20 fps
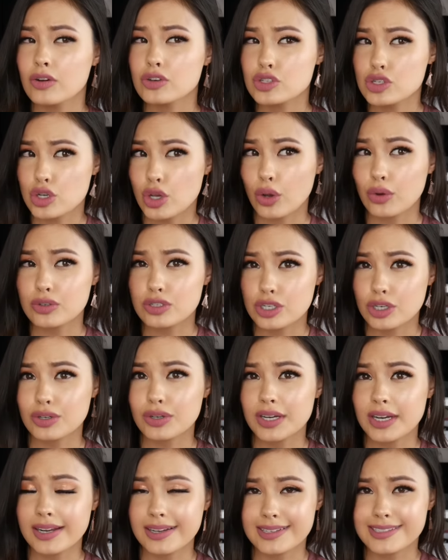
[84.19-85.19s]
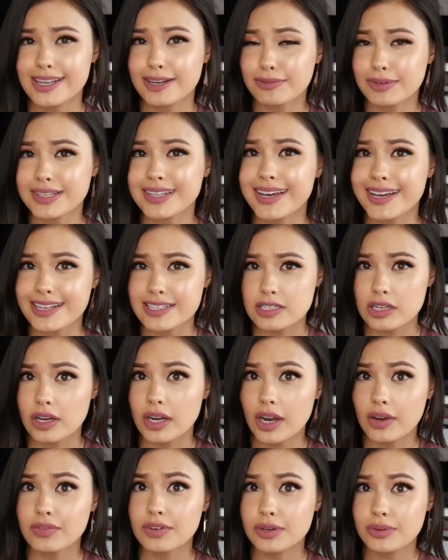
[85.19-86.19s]
to go to Korea, because I realize not
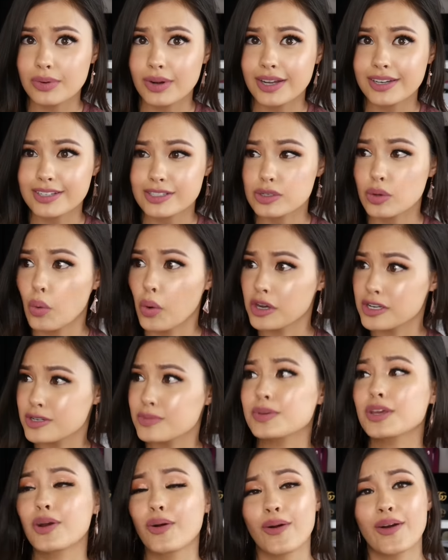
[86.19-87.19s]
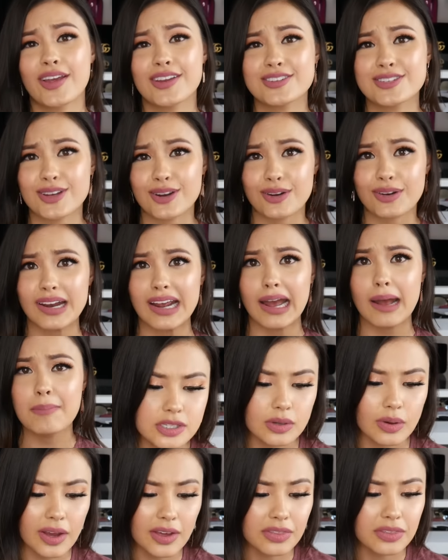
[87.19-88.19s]
everyone is going to be going to Korea.
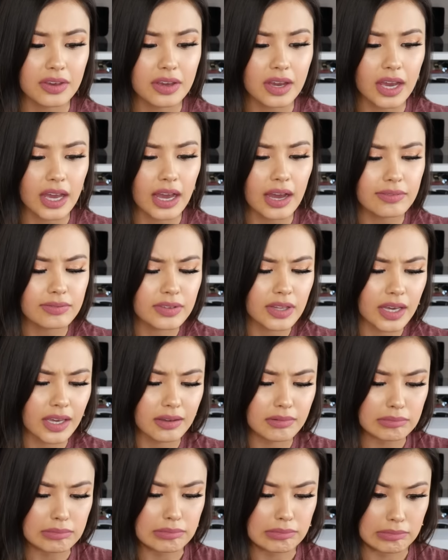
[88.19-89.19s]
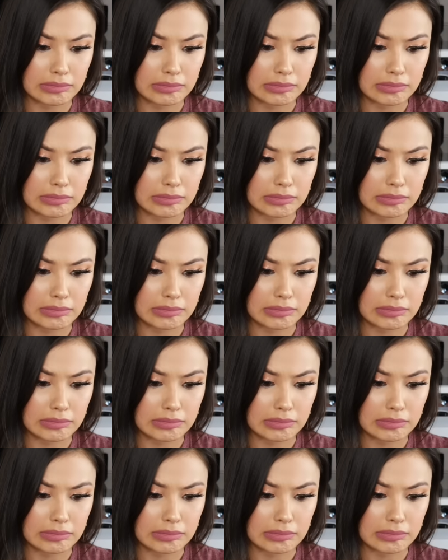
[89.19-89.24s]
So I think I have like